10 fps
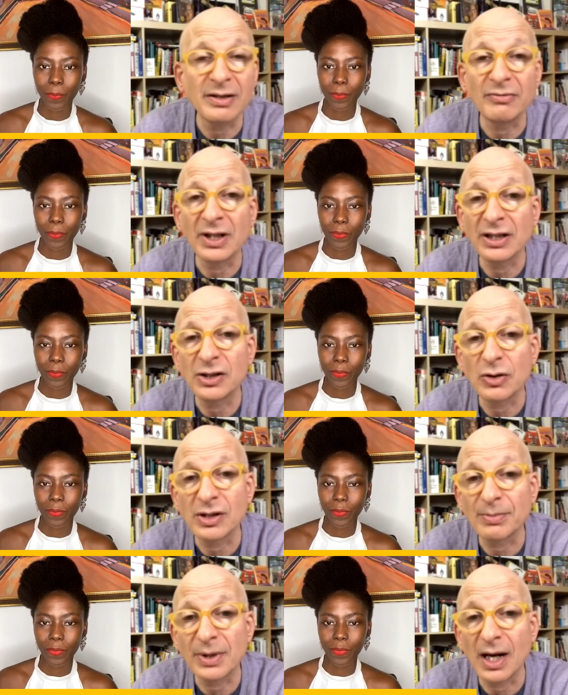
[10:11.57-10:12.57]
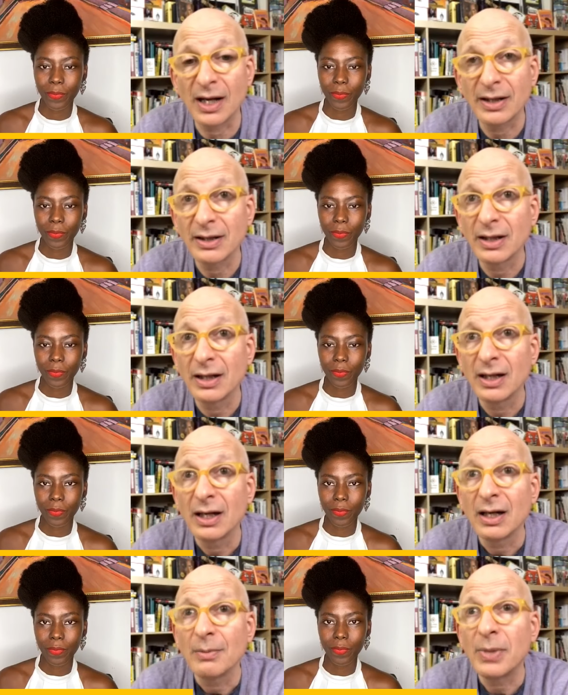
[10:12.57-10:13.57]
Speaker 1: really short supply.
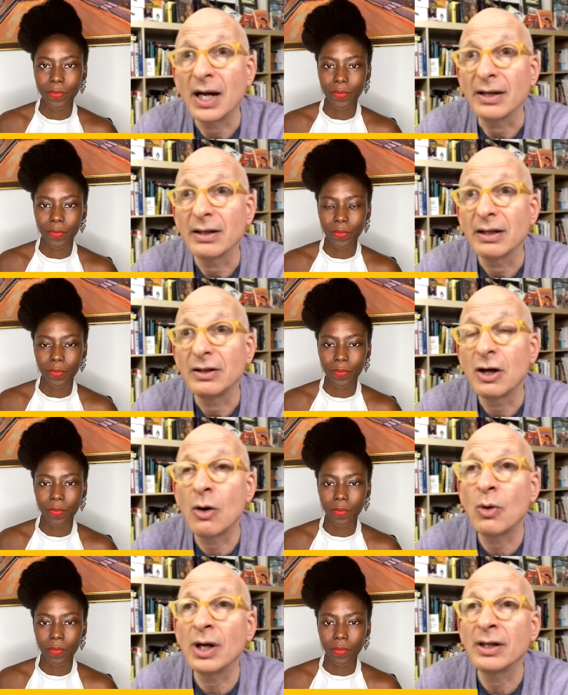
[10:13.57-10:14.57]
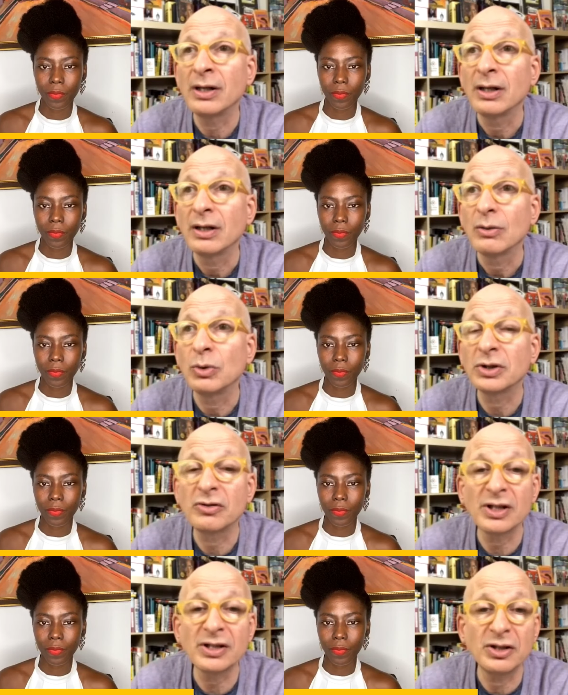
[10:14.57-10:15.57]
But no one will
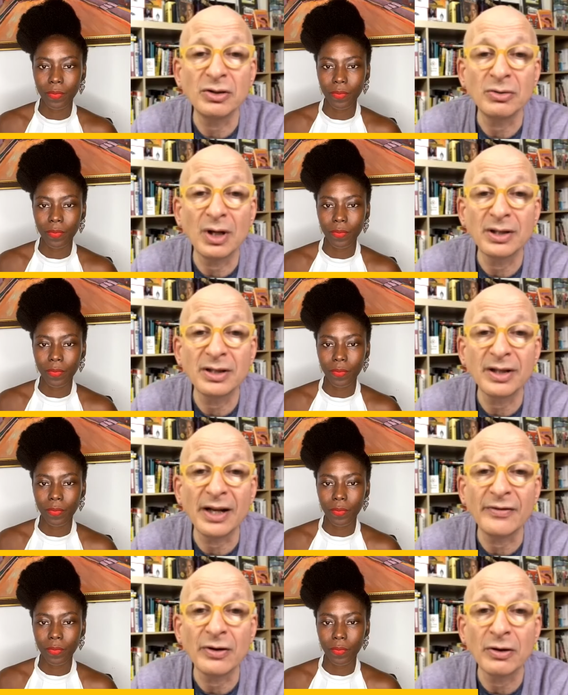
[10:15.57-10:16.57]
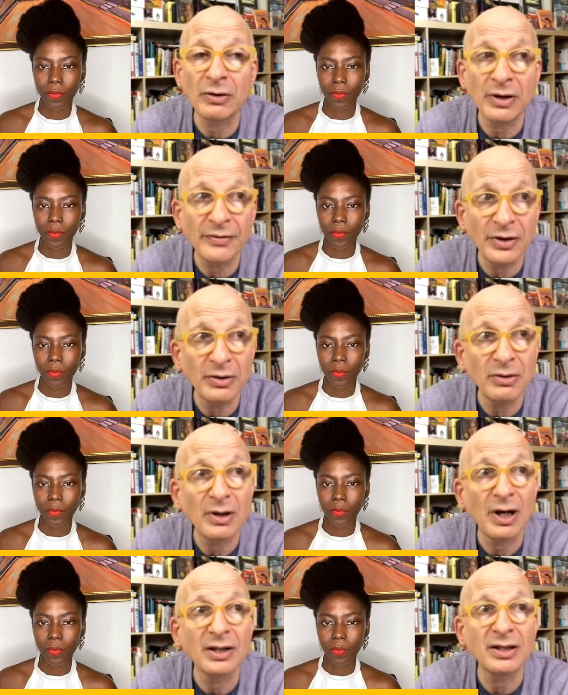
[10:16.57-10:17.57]
trust you until they've heard of you,
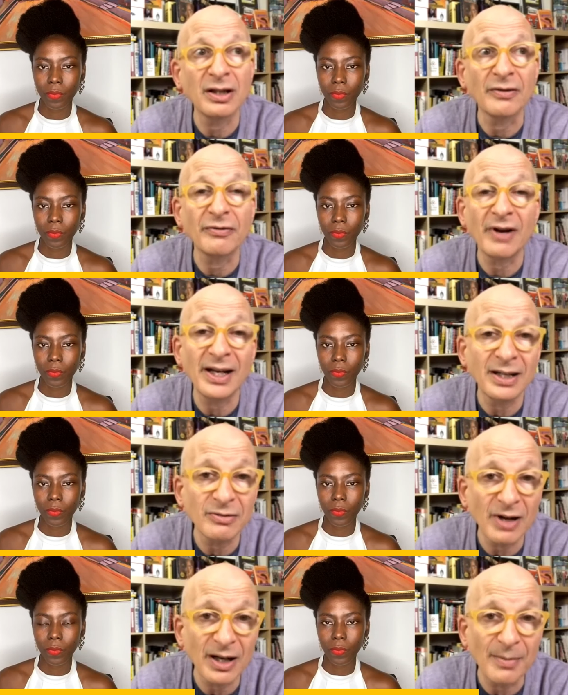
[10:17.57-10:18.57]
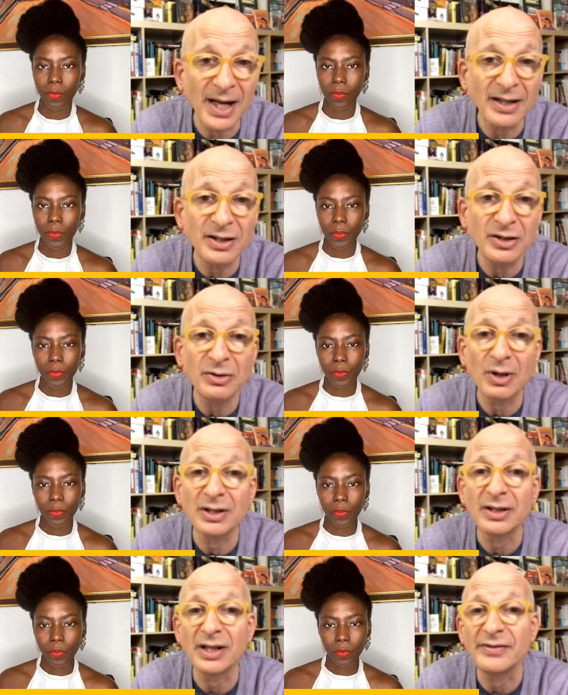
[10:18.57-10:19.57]
until a friend has recommended you,
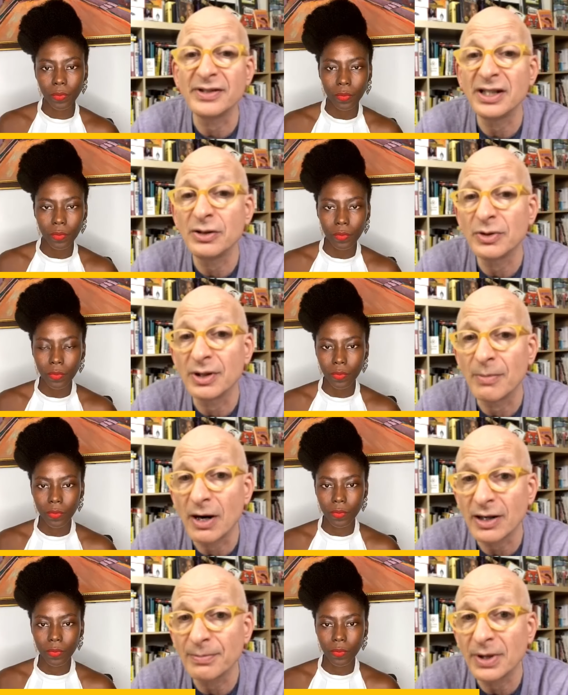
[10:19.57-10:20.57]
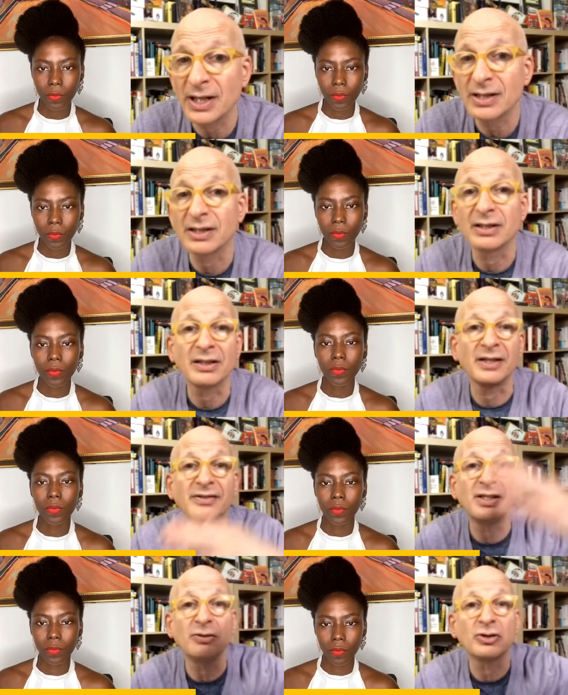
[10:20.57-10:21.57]
until they've seen you in the marketplace, until they've
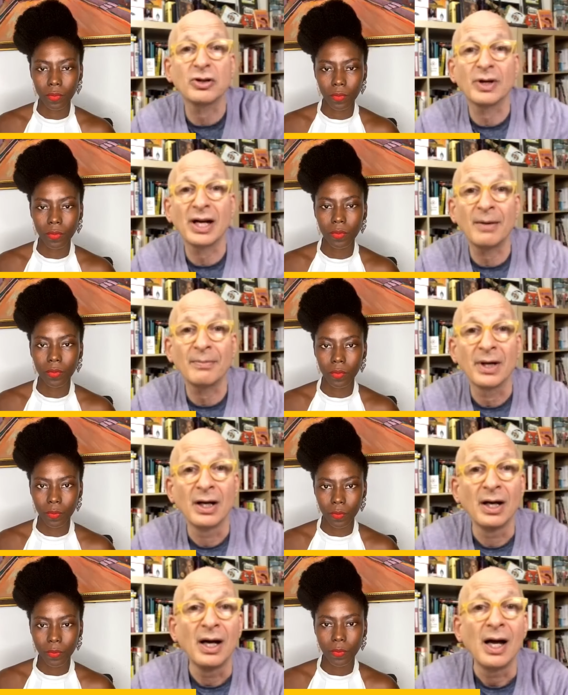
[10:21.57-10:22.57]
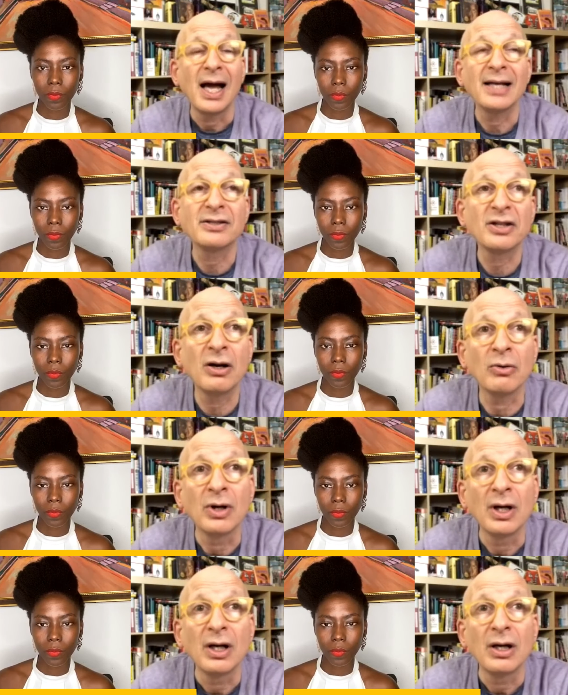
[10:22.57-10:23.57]
seen you showing up. And so,
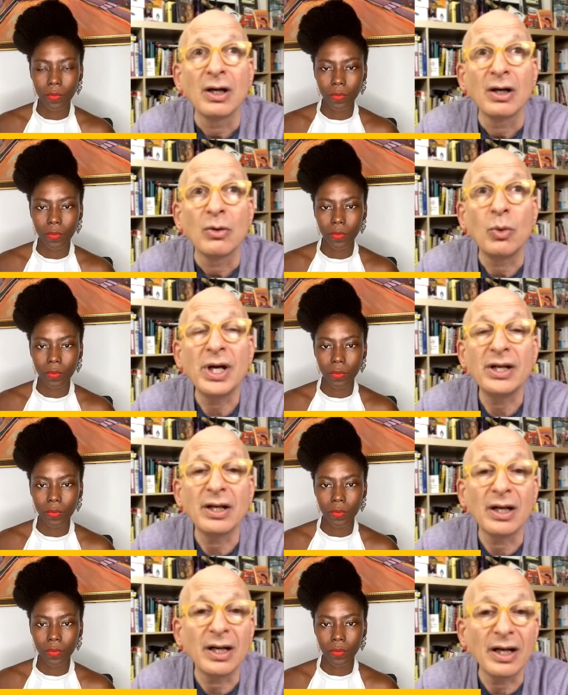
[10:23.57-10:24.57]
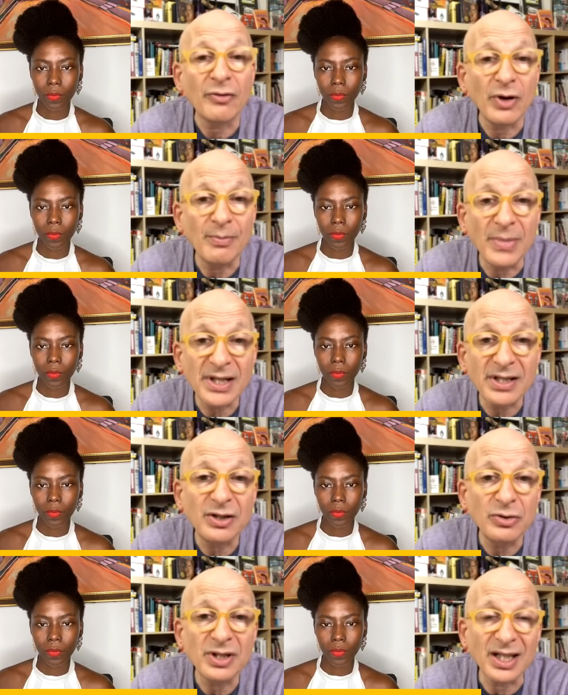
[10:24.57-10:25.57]
we if we
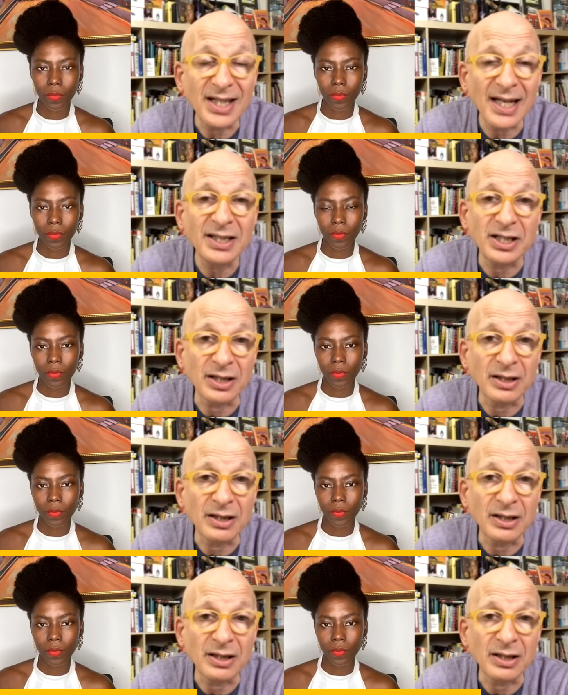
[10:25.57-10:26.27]
misuse attention